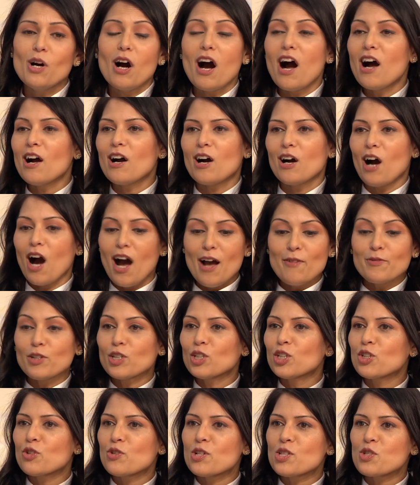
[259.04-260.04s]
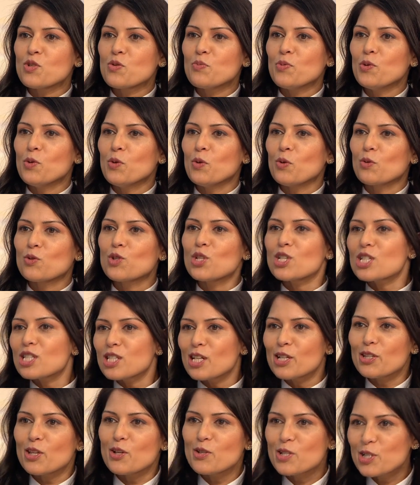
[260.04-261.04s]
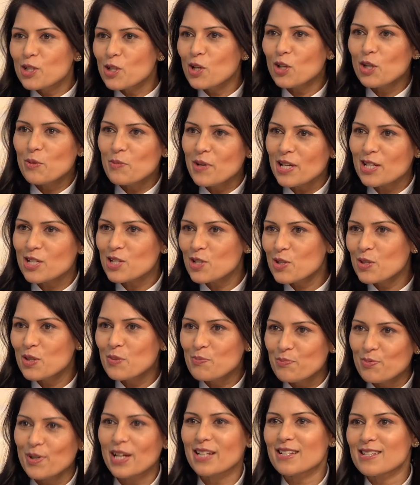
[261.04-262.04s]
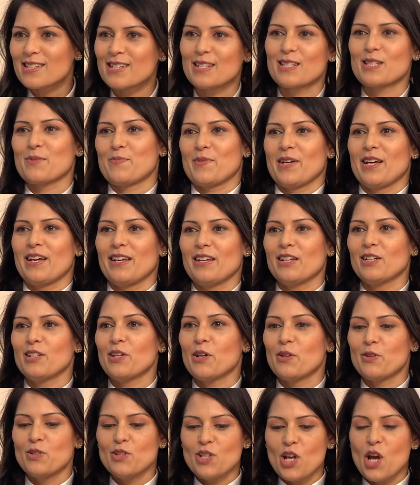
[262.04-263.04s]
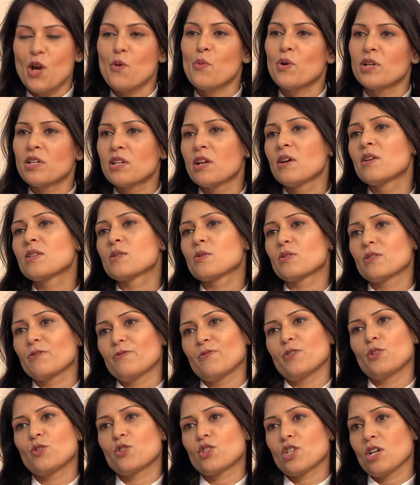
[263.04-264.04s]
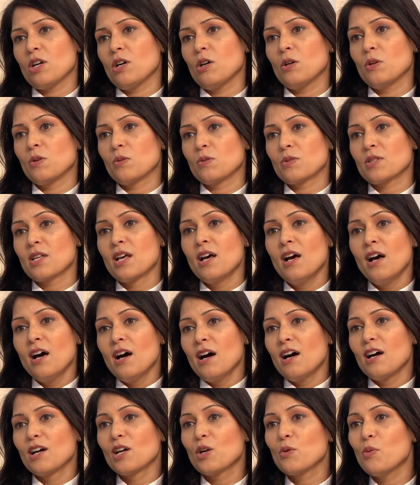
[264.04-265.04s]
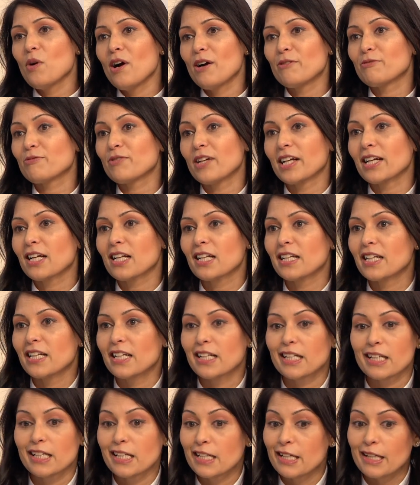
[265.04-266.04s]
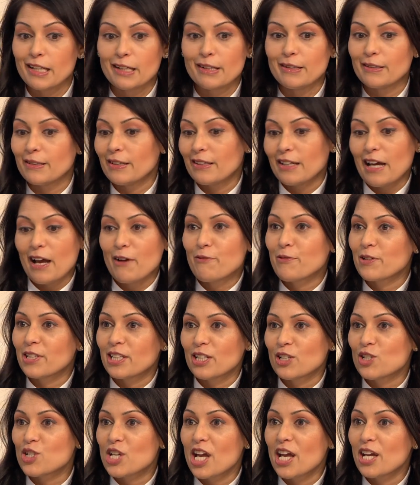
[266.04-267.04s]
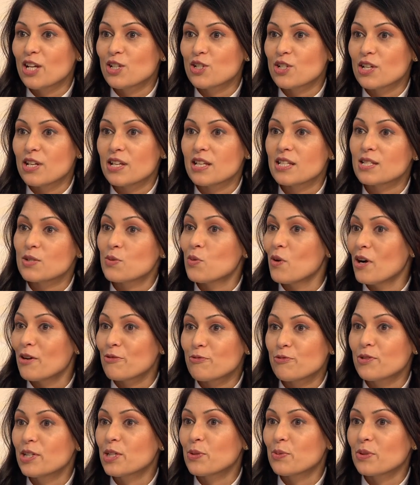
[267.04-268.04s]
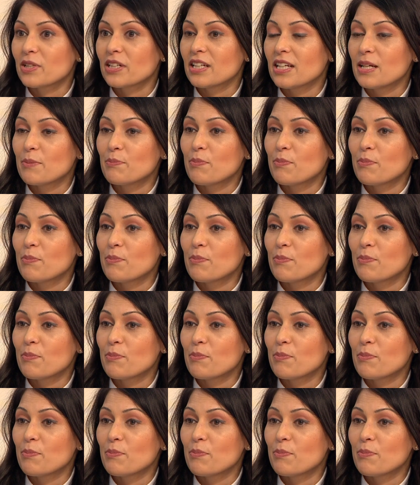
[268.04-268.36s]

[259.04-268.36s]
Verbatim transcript: Well, I, I haven't got a crystal ball, just like those economists in the Brexit debate. You know, no one knows what the future holds. And quite frankly, you know, everything changes quite frequently.